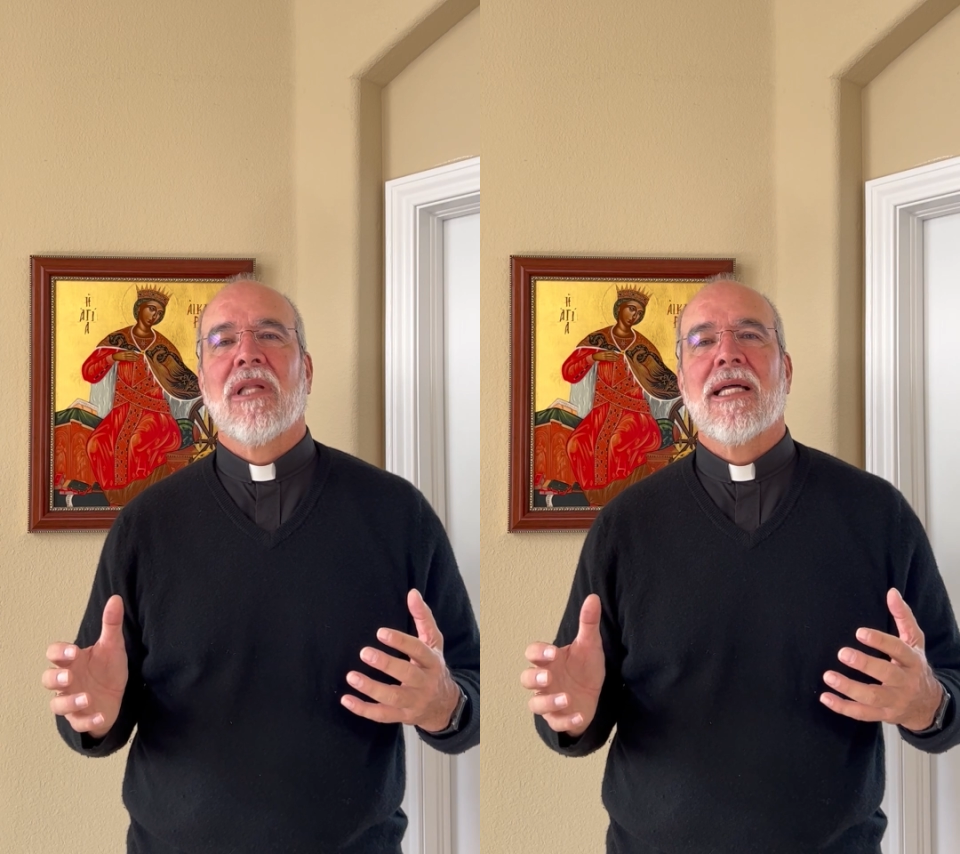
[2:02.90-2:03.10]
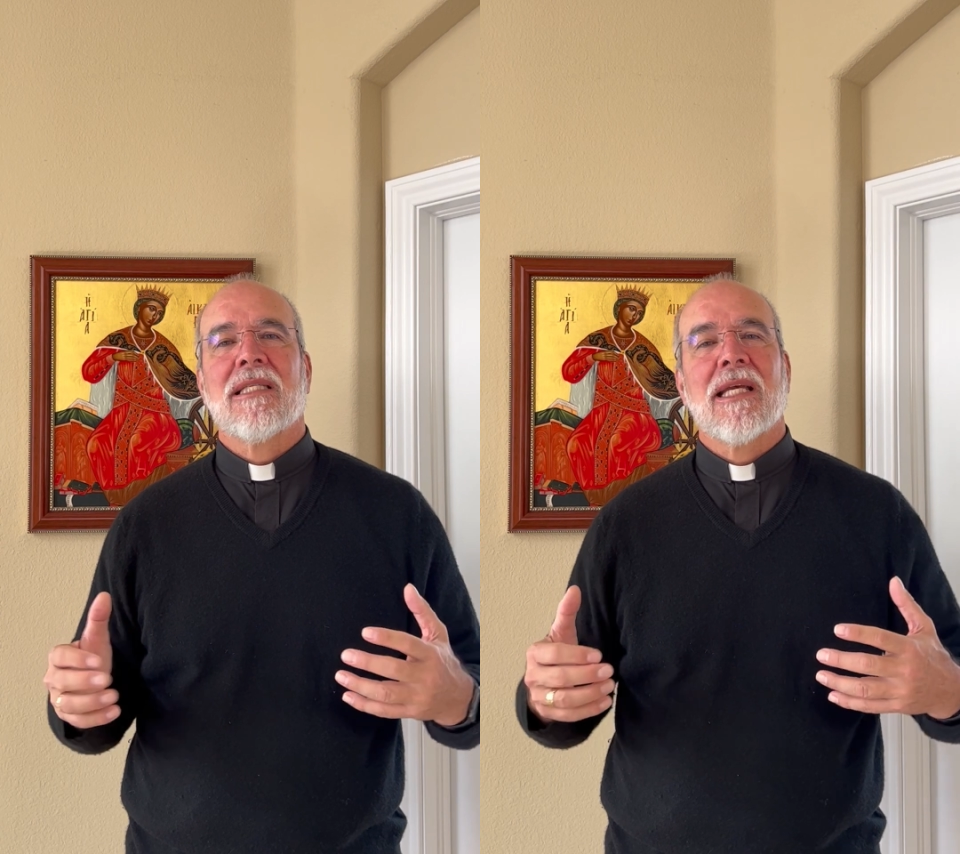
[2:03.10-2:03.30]

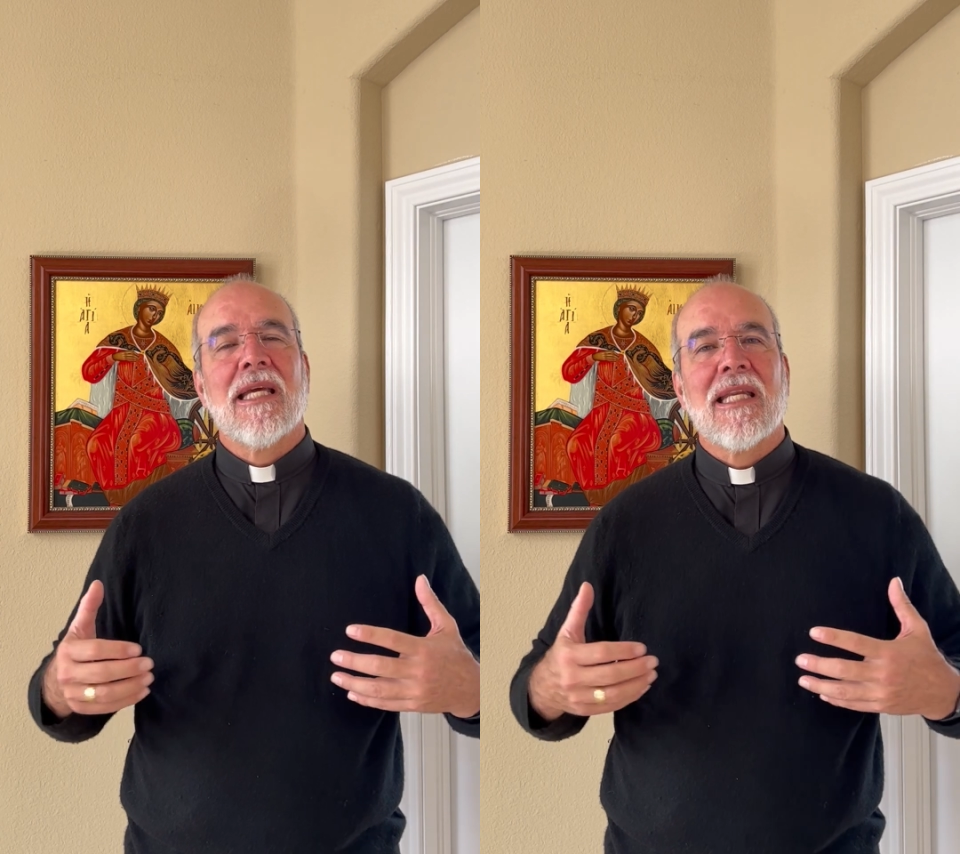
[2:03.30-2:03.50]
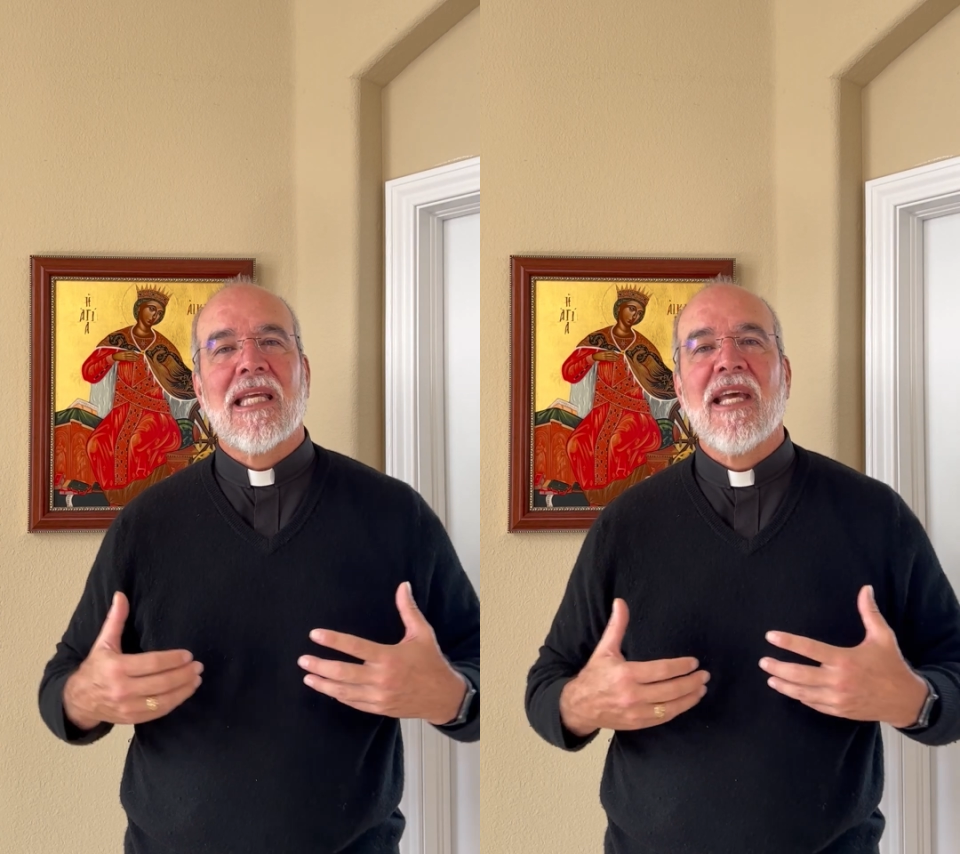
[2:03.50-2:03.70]
blessing
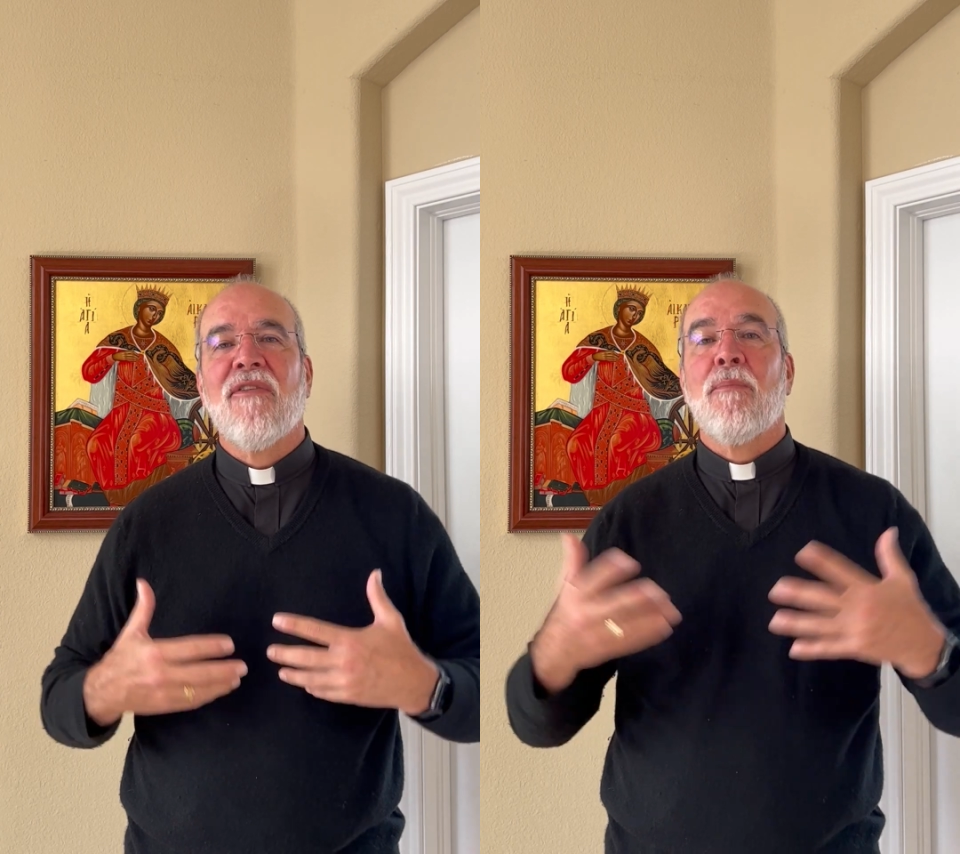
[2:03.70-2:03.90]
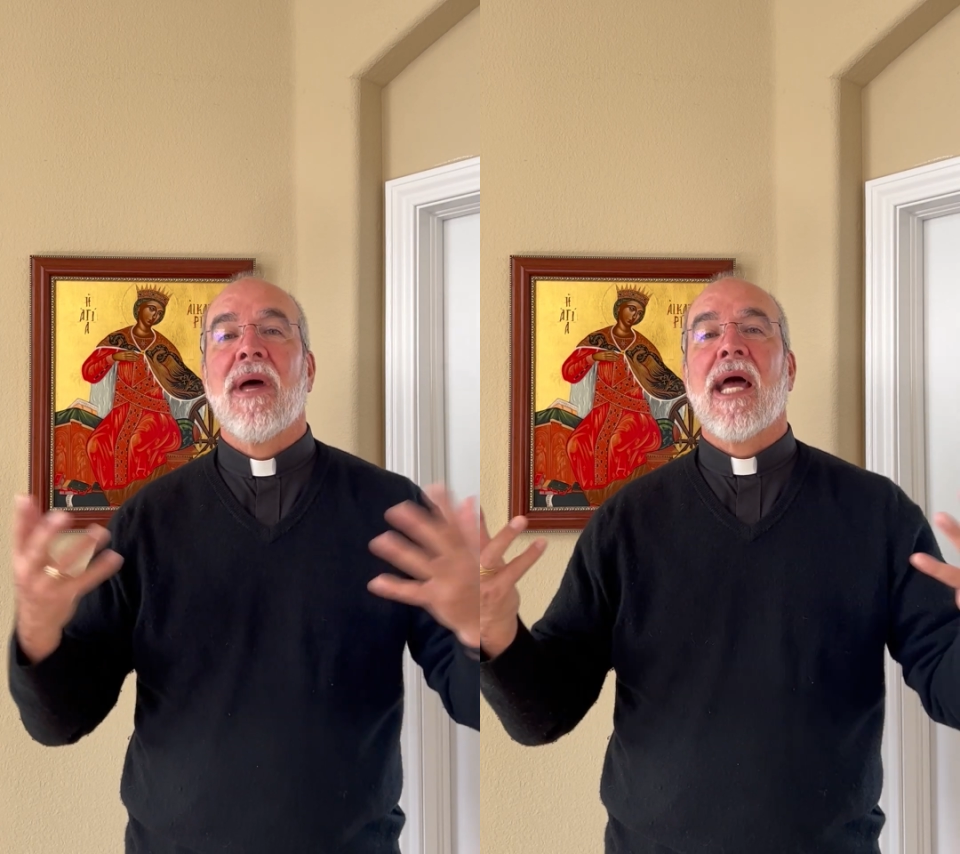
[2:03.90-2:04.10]
and give
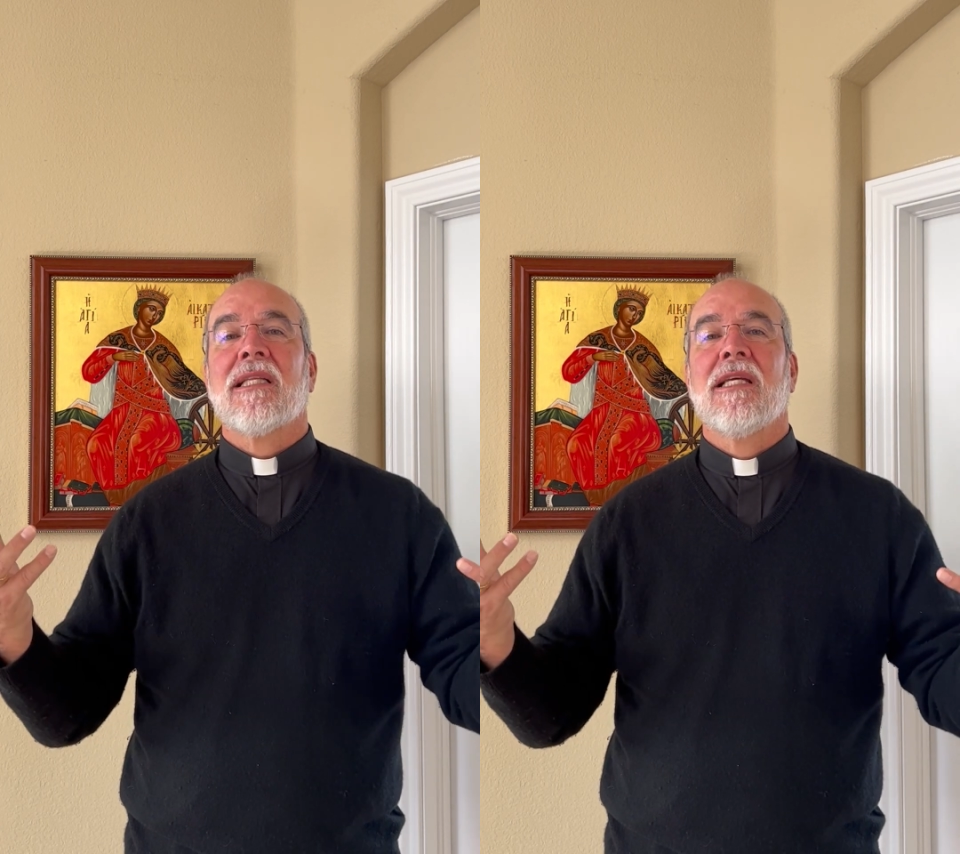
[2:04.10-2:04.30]
it back